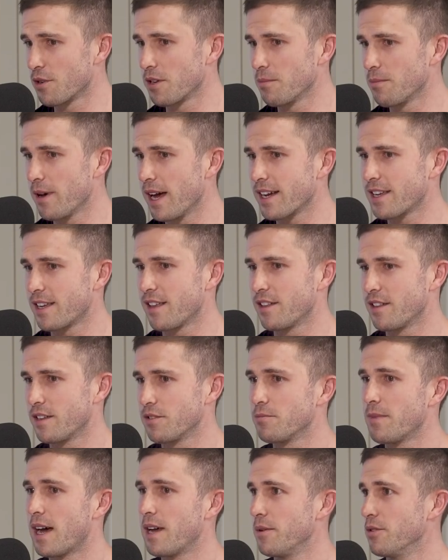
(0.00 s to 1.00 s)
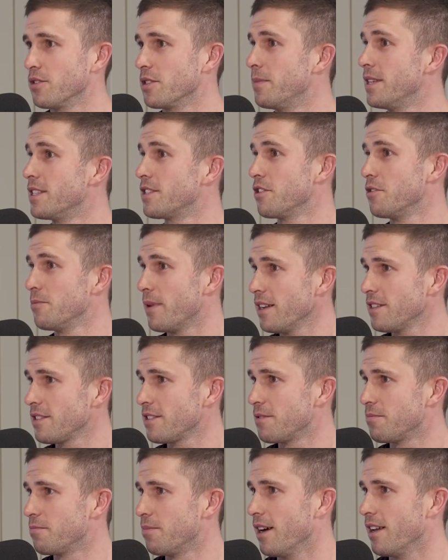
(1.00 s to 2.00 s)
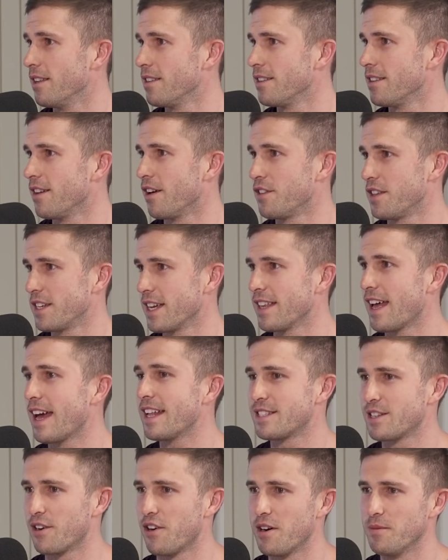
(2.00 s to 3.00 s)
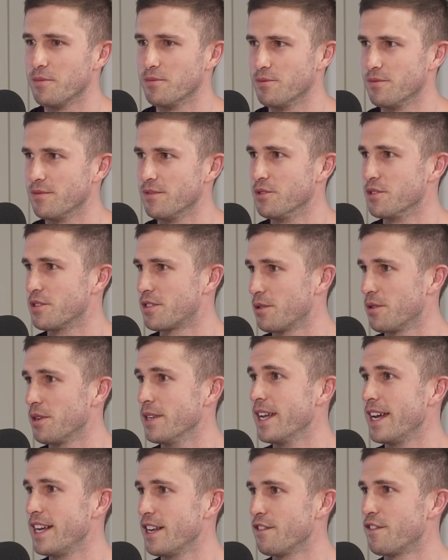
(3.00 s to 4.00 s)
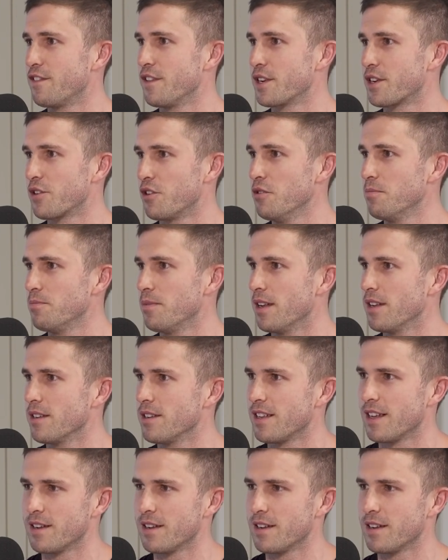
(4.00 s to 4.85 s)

looking back, you think, well, maybe it was a bit too much. But I think at that time it was sort of needed for the group, but